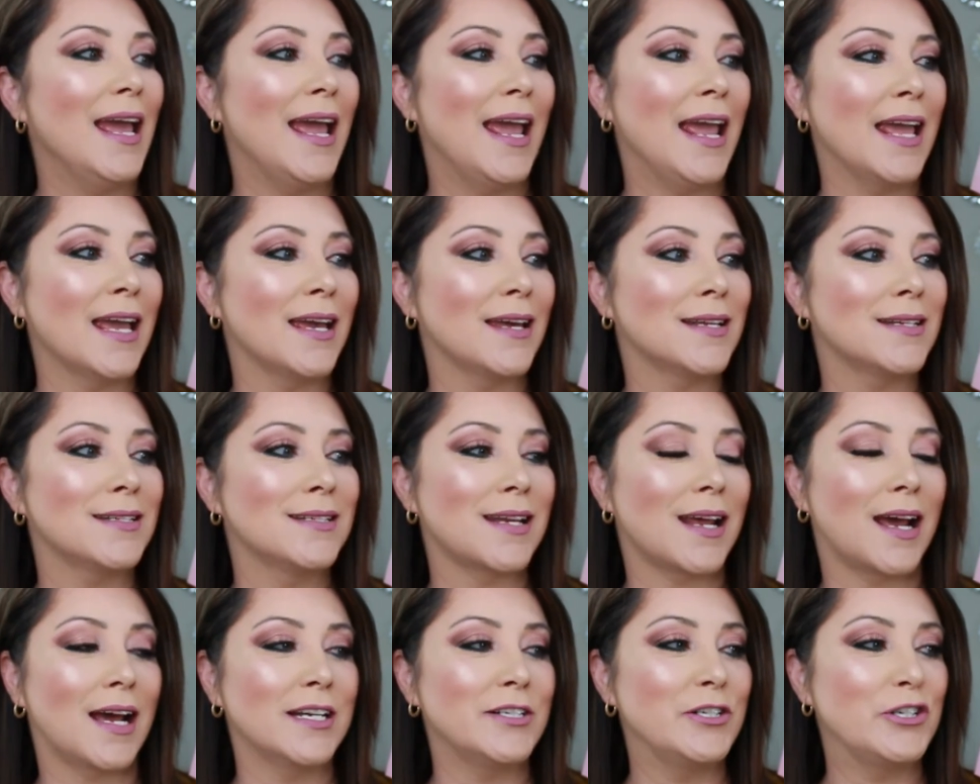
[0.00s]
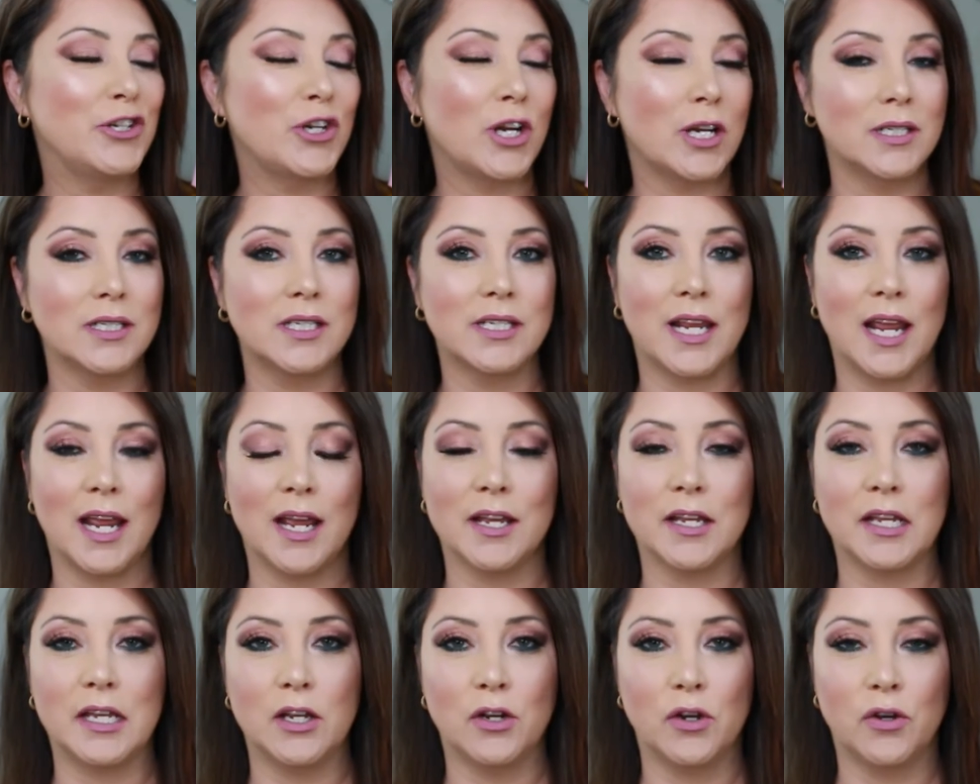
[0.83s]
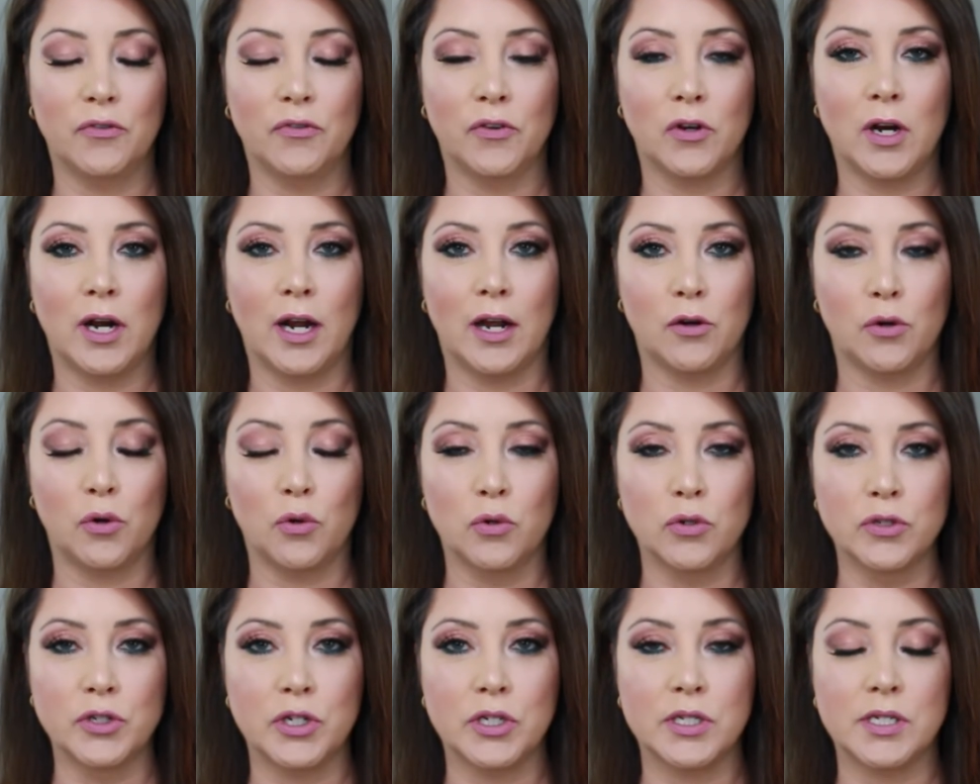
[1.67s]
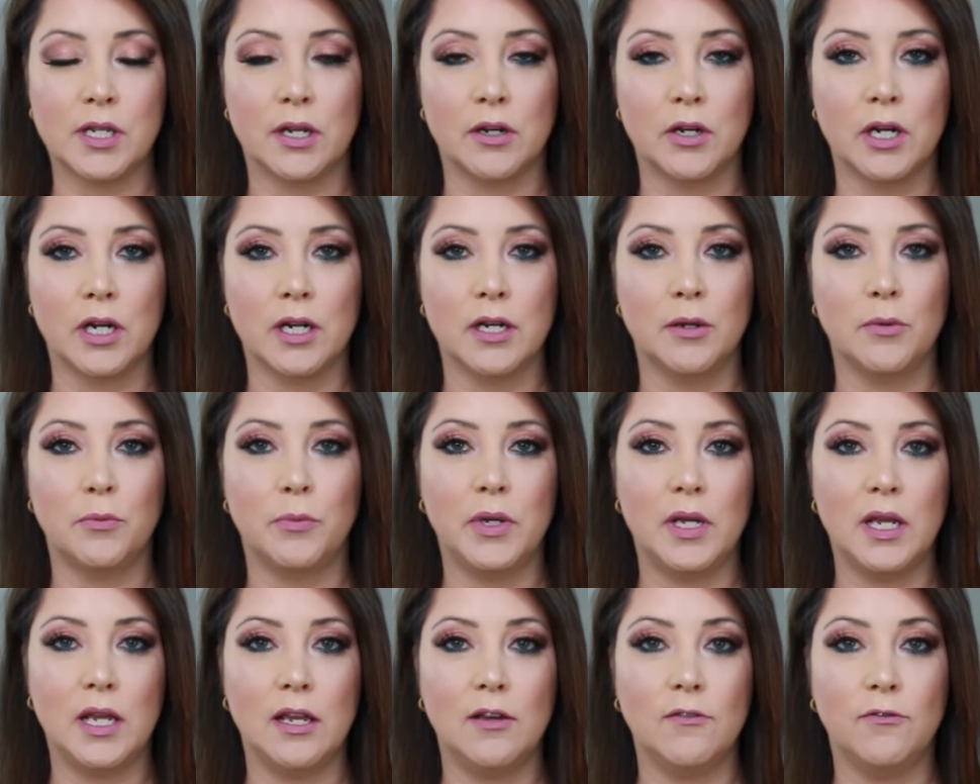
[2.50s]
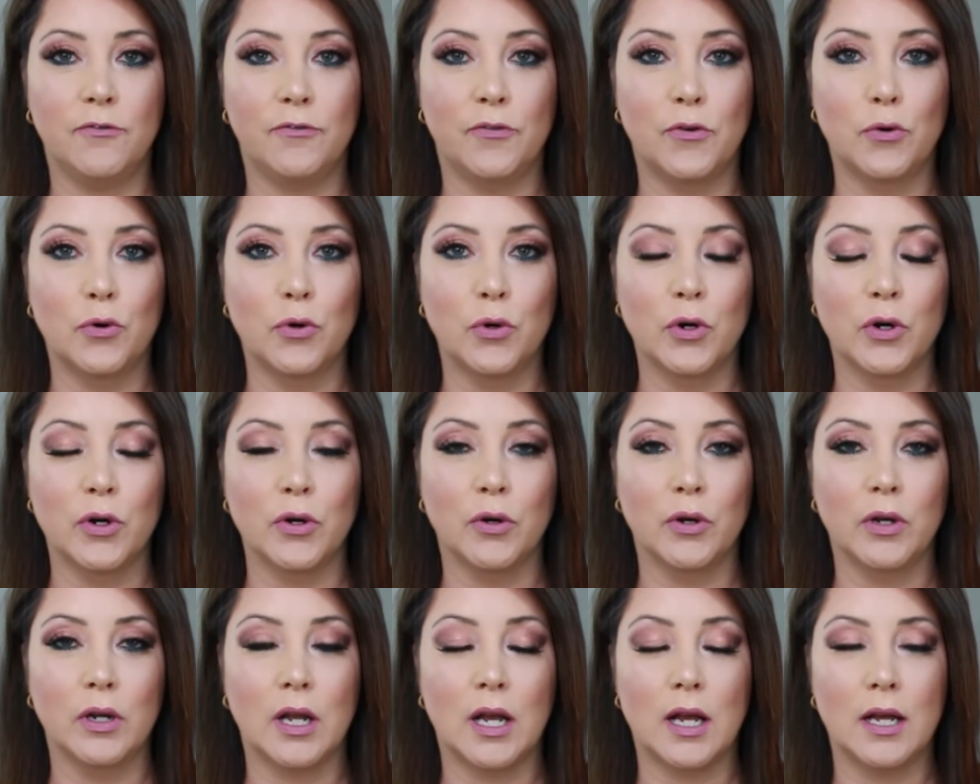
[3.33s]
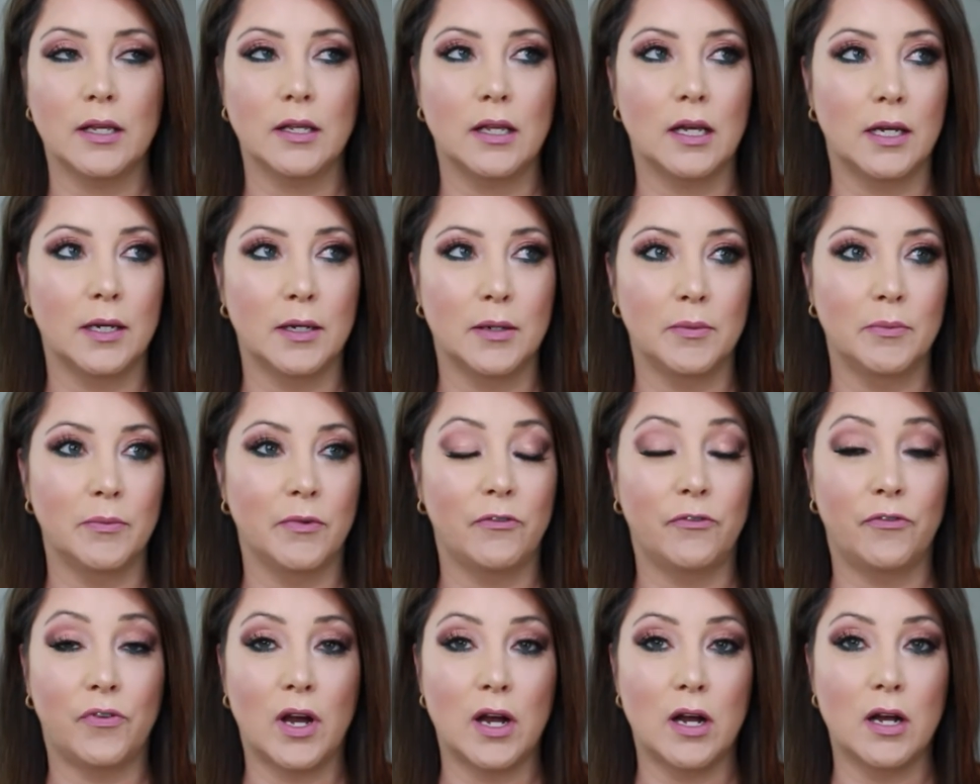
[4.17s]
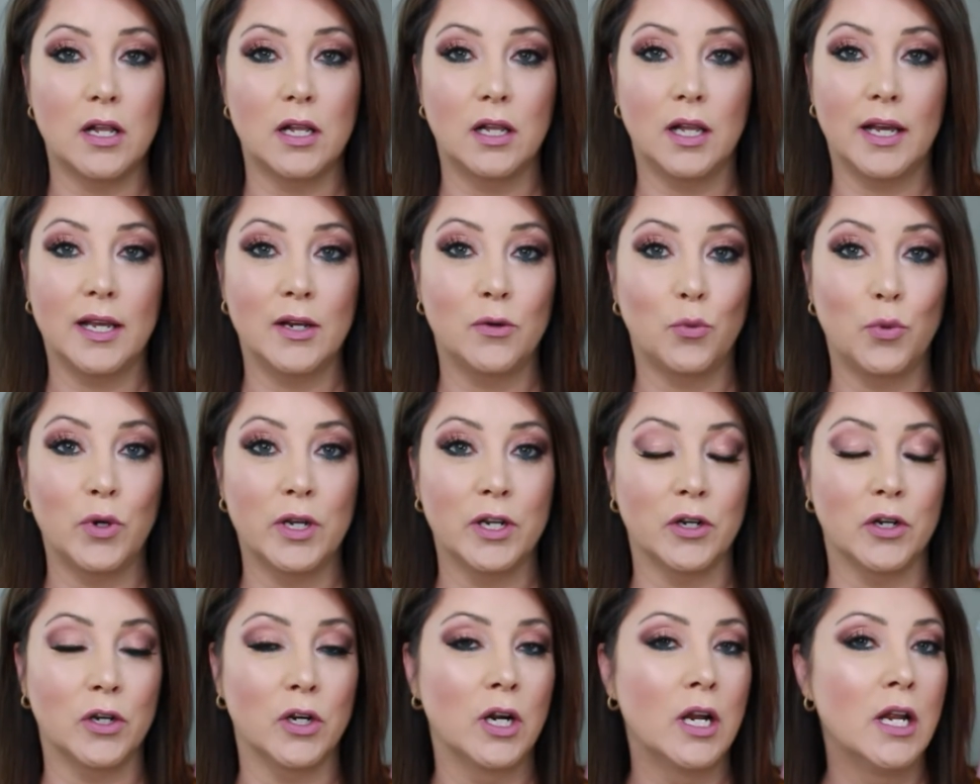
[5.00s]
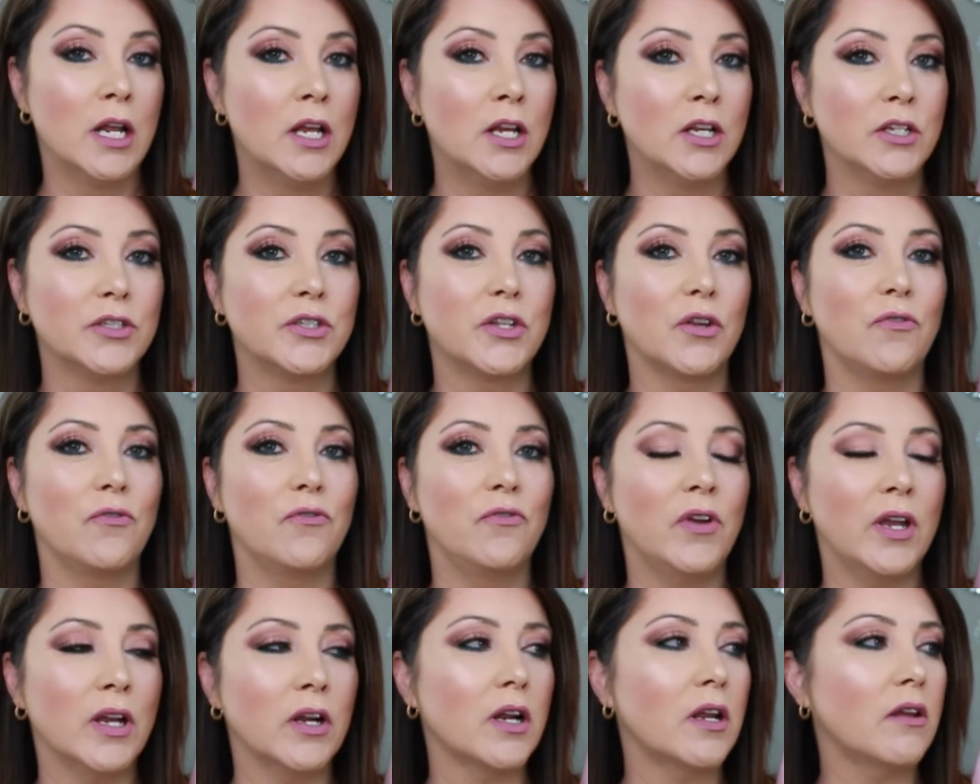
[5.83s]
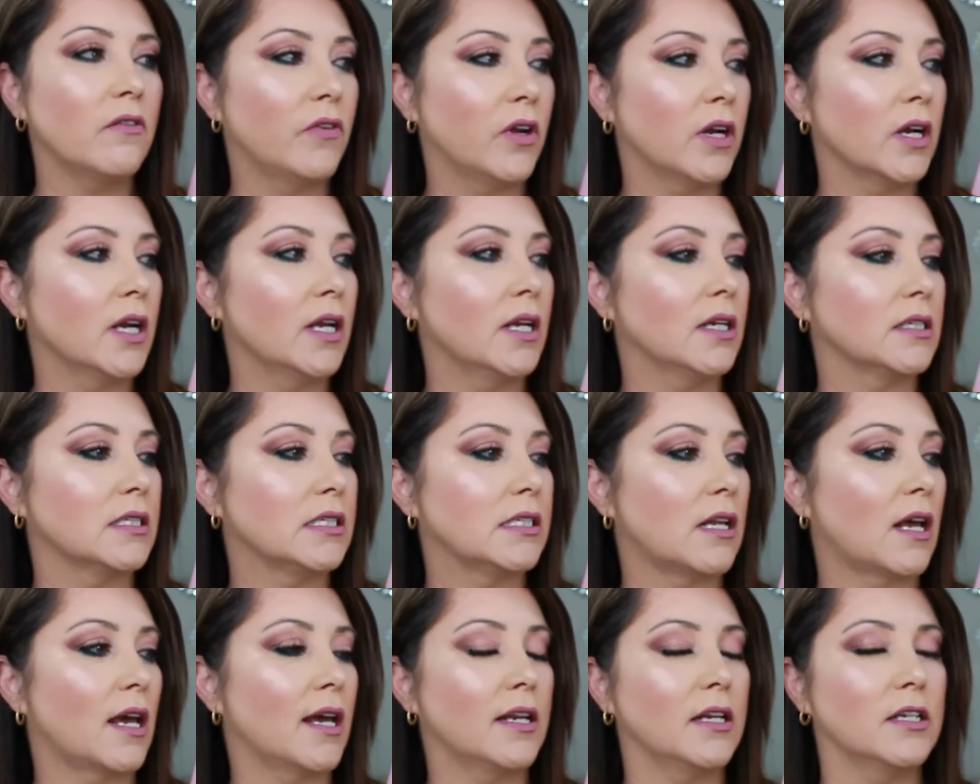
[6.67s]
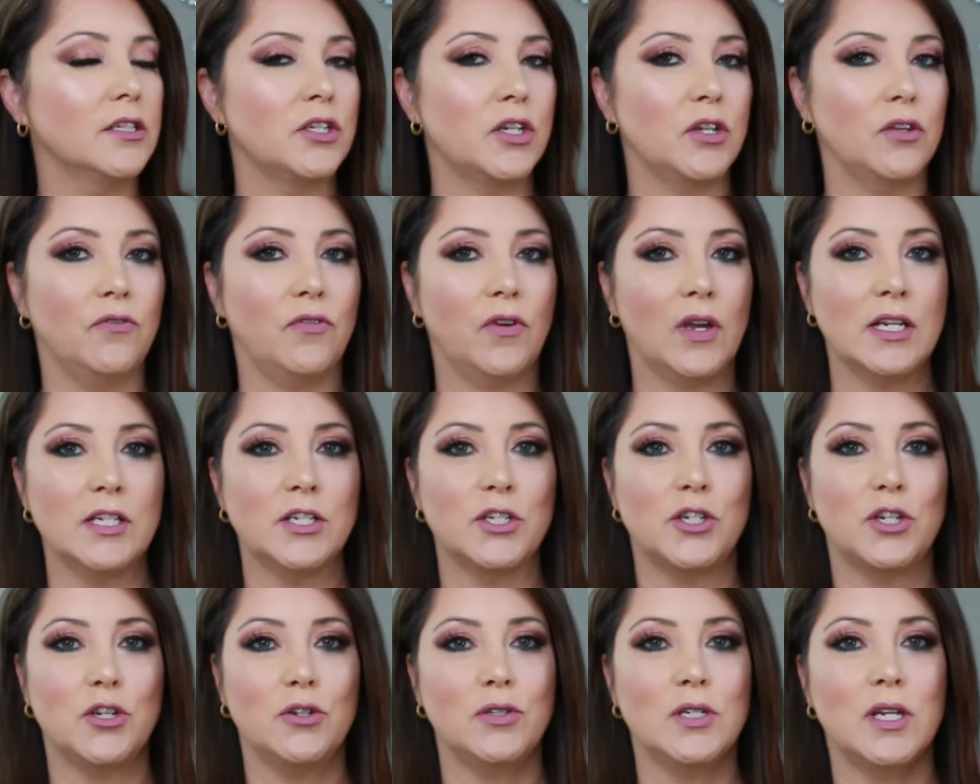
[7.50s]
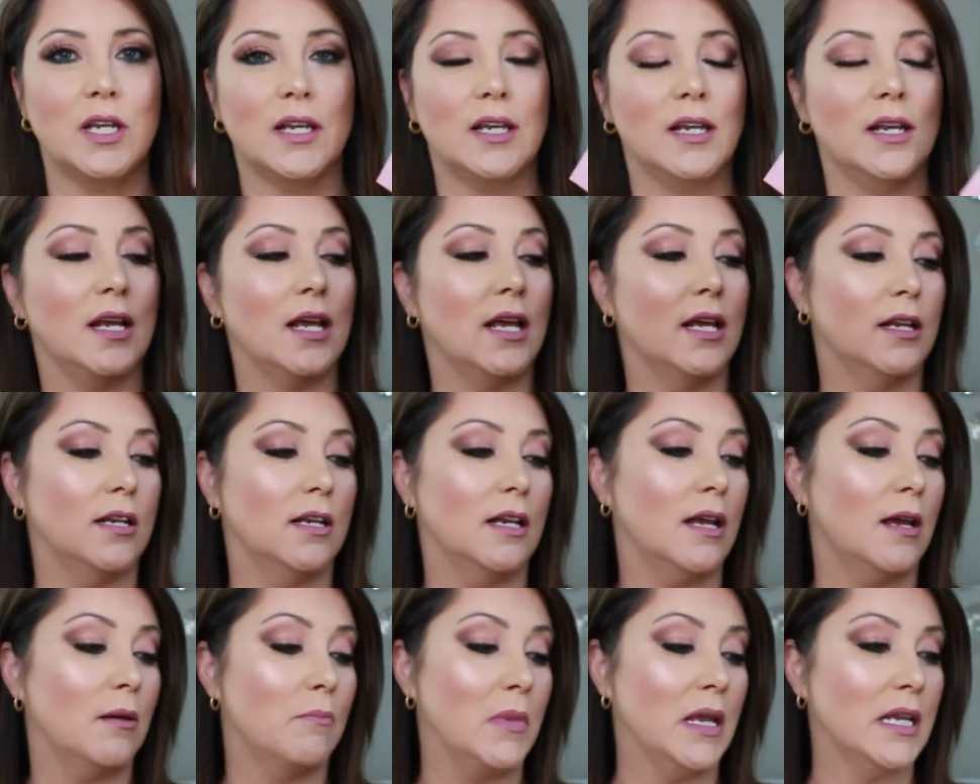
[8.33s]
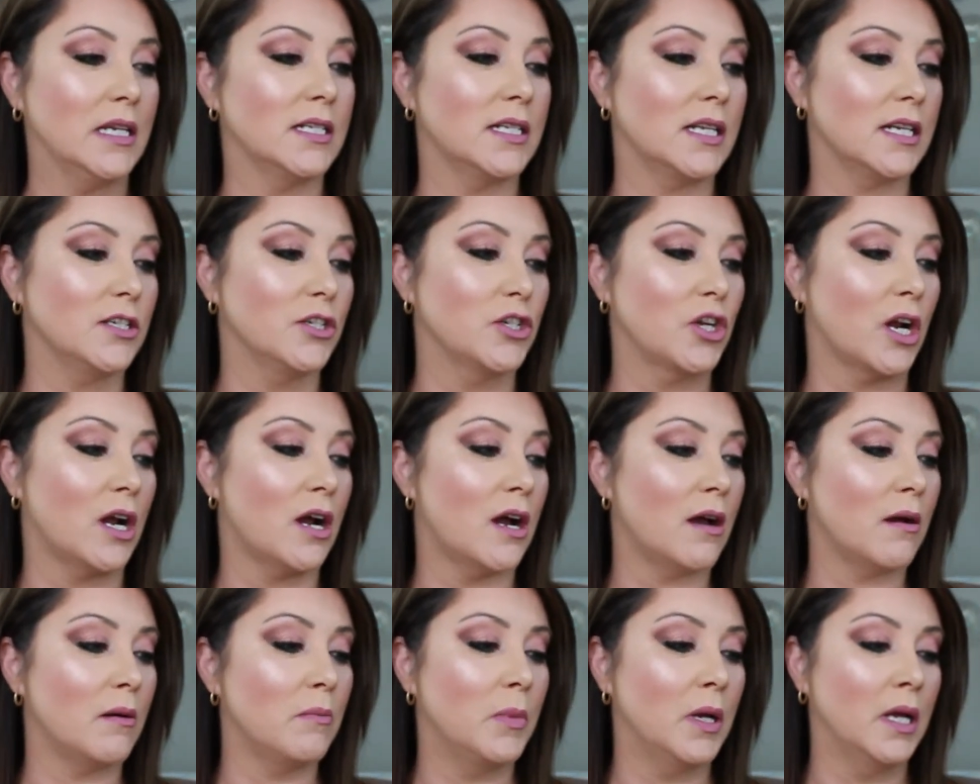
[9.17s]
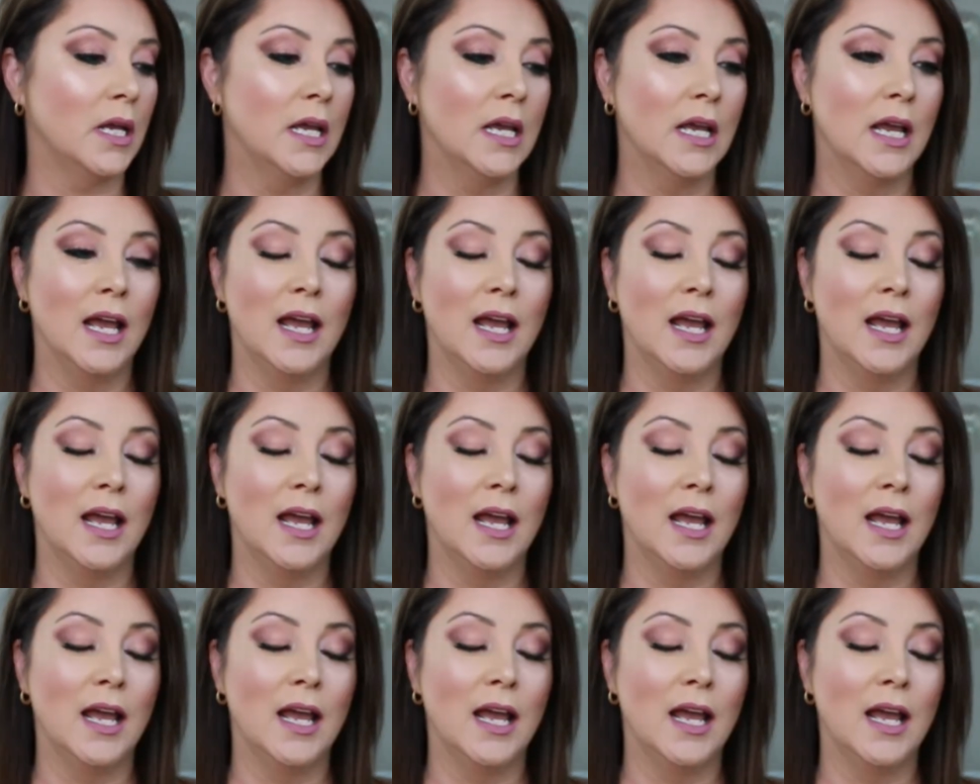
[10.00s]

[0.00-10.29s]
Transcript: And I just can't get over how gorgeous they're going to be for um, fall and winter. So very, very excited. Too Faced, you did an amazing job.